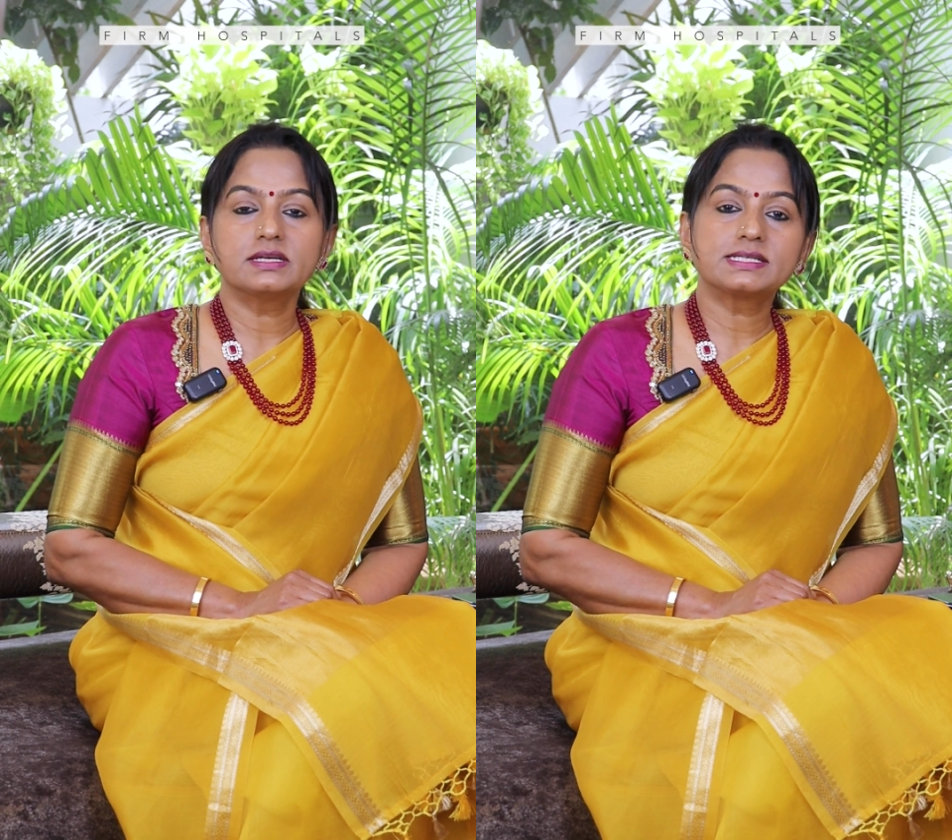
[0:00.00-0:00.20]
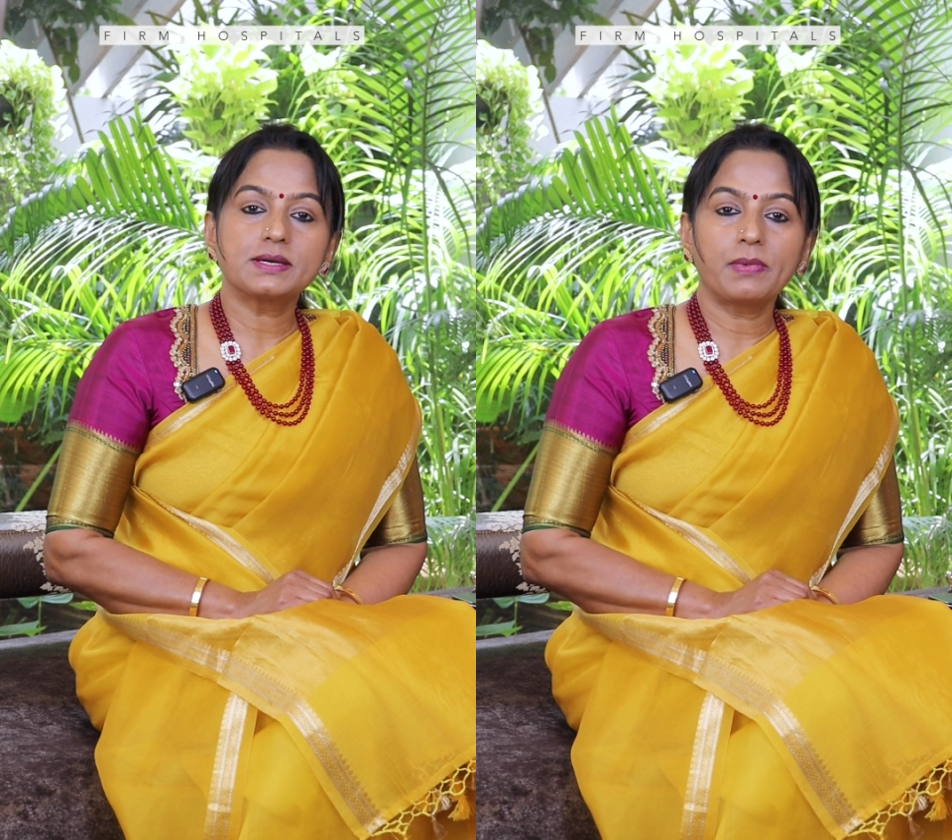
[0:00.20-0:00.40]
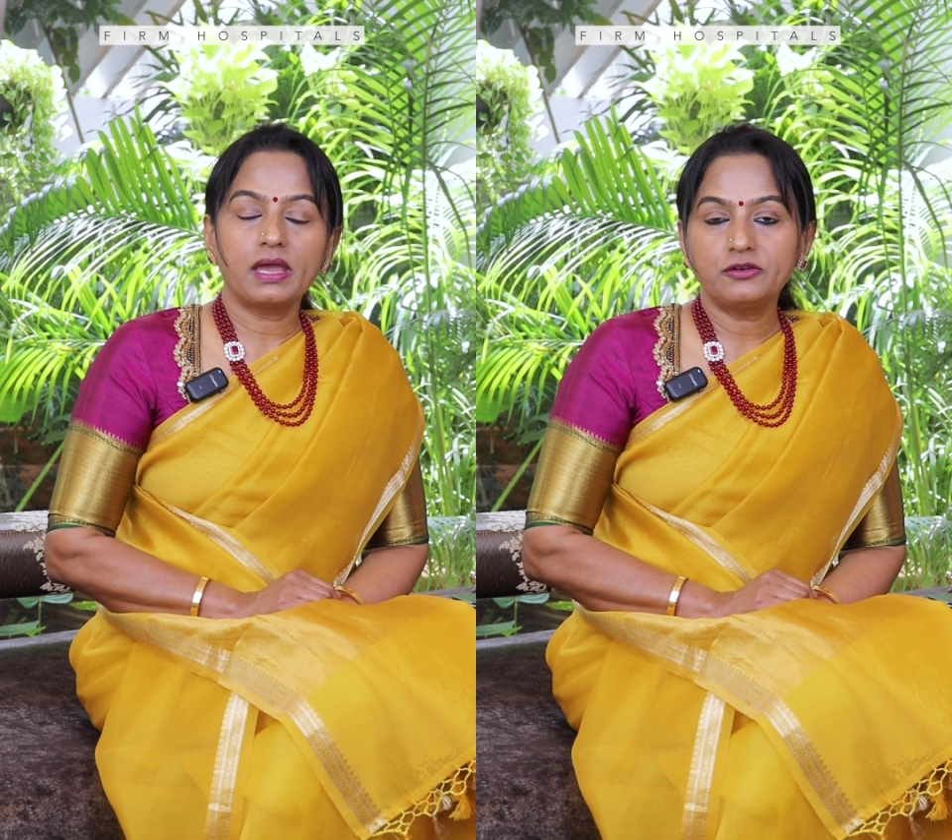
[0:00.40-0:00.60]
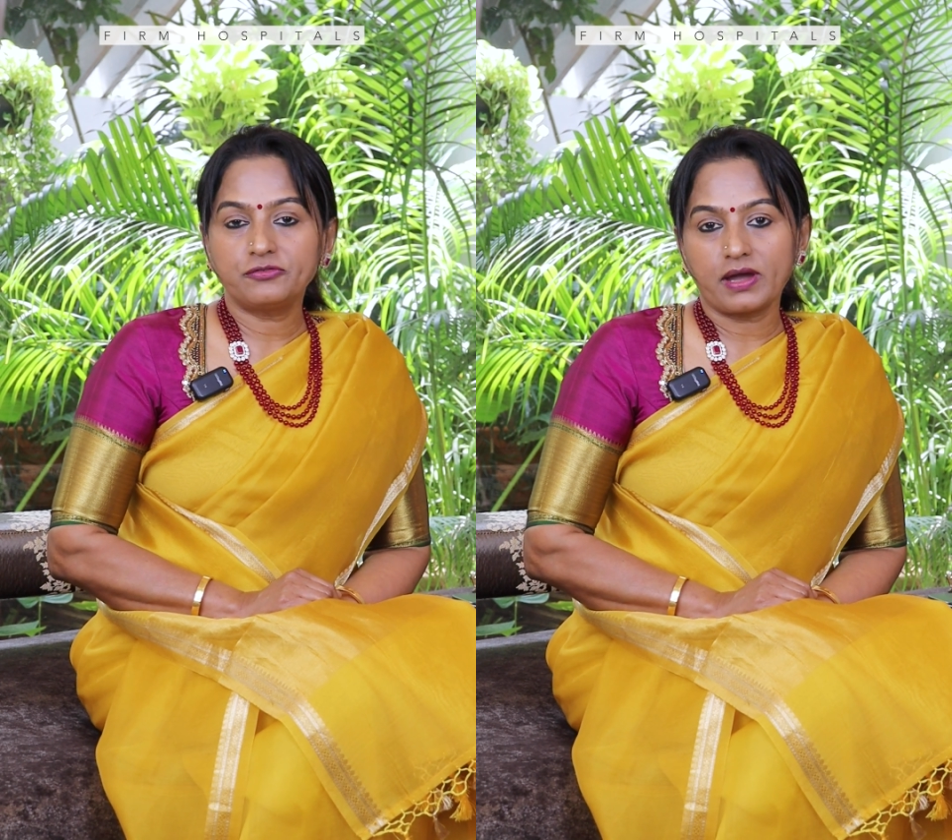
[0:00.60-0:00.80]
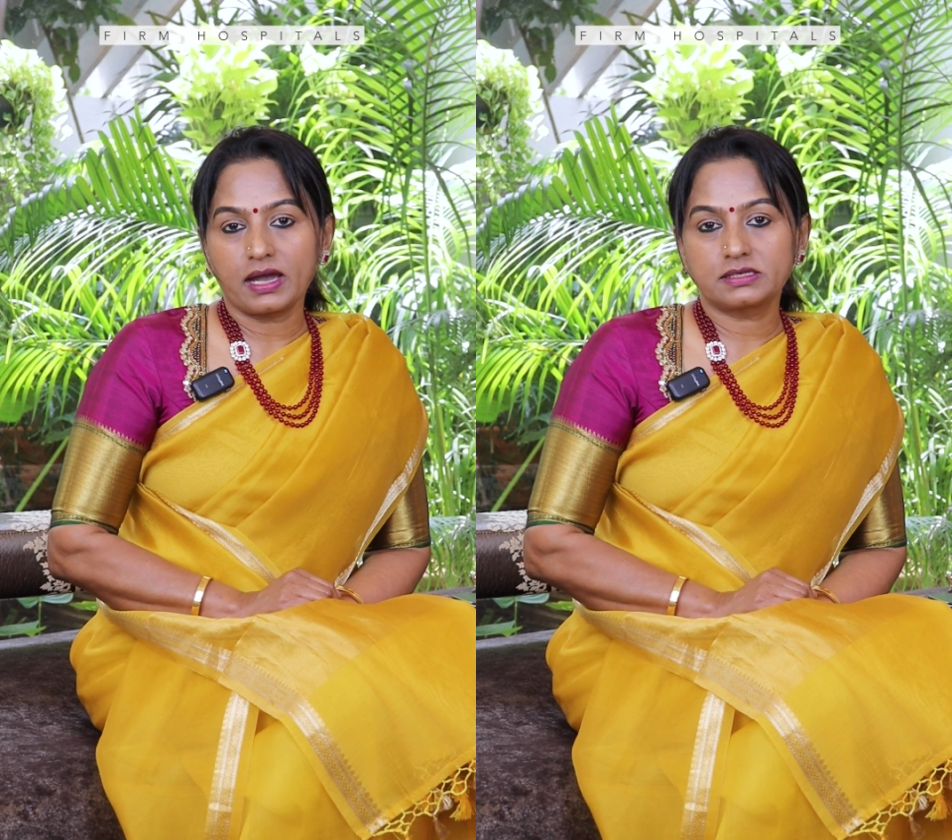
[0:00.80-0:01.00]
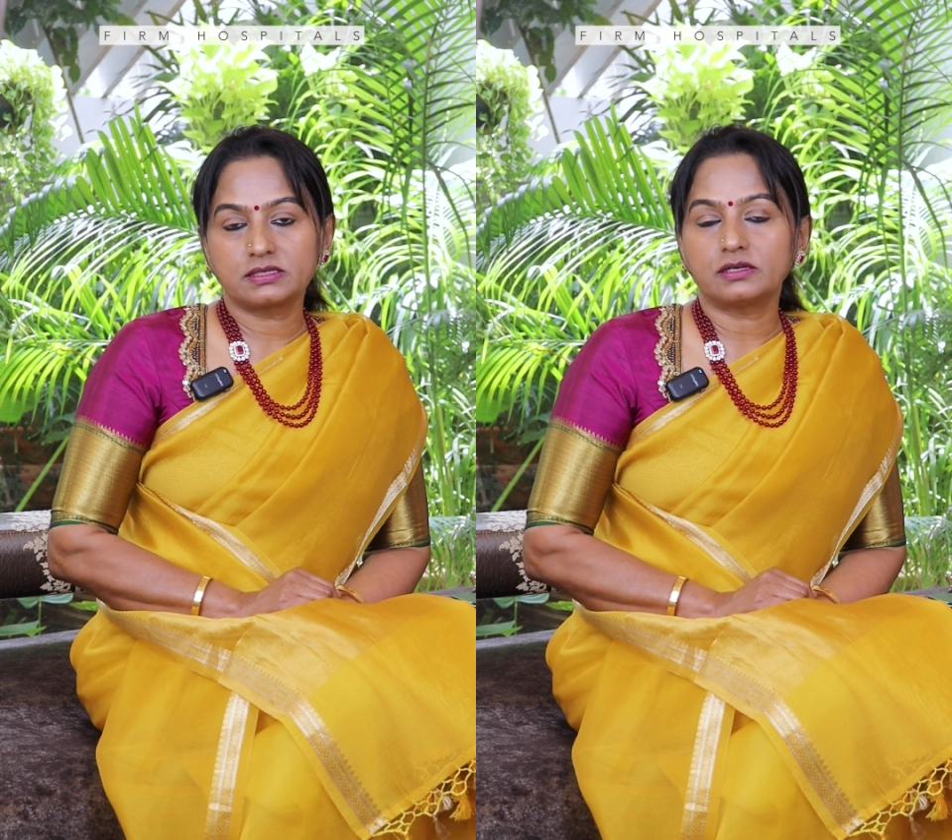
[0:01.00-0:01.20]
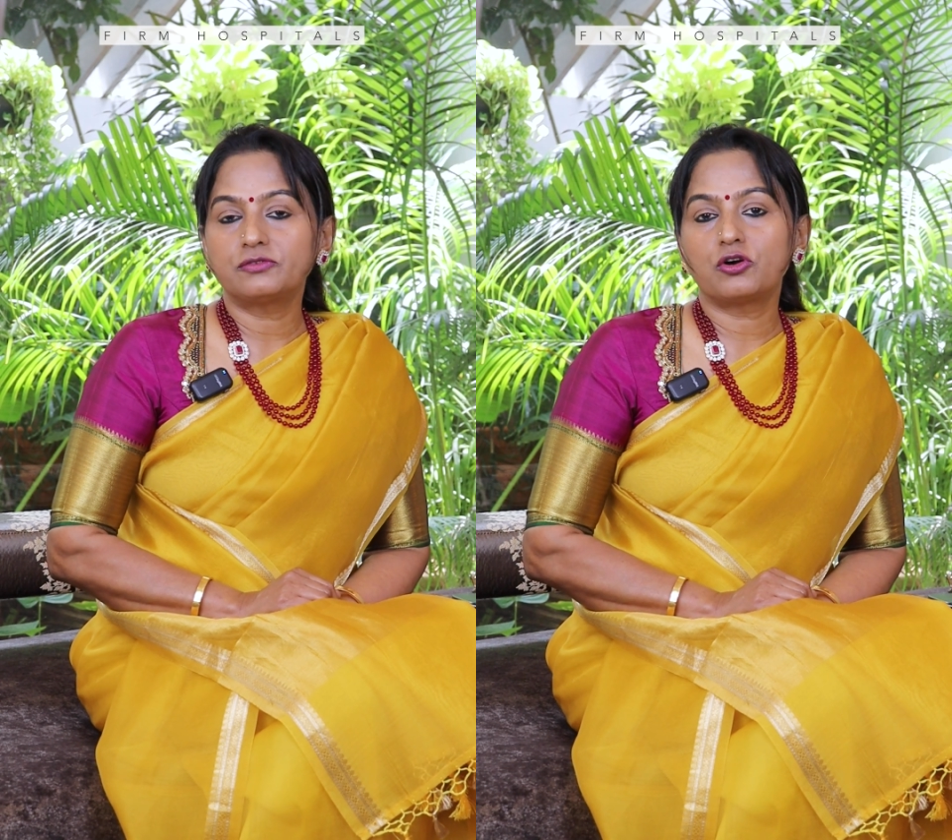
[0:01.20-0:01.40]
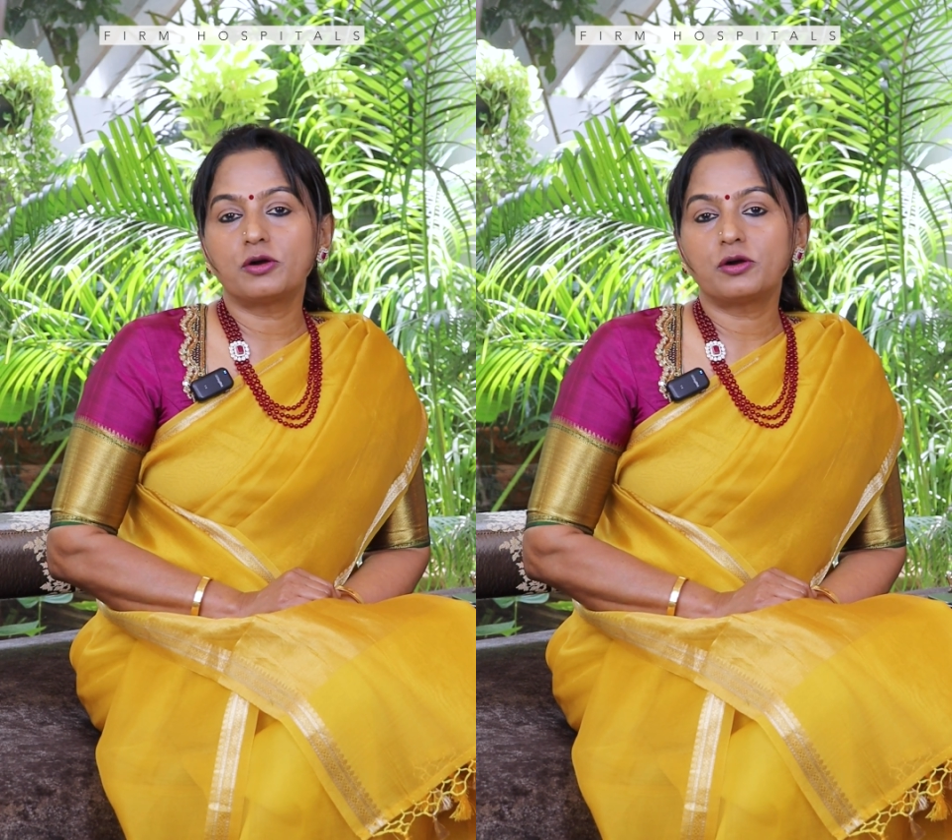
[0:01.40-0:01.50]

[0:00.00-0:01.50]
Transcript: is a main factor